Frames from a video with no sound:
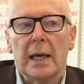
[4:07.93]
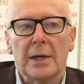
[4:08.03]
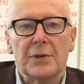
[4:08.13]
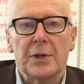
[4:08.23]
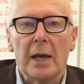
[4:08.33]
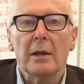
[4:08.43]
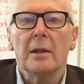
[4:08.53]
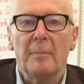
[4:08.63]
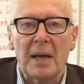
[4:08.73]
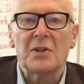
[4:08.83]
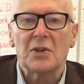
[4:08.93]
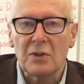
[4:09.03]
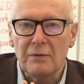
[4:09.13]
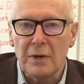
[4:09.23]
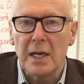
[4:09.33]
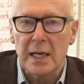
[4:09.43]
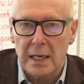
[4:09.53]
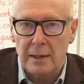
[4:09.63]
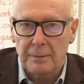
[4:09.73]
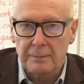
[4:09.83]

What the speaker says: it's done on the basis of need.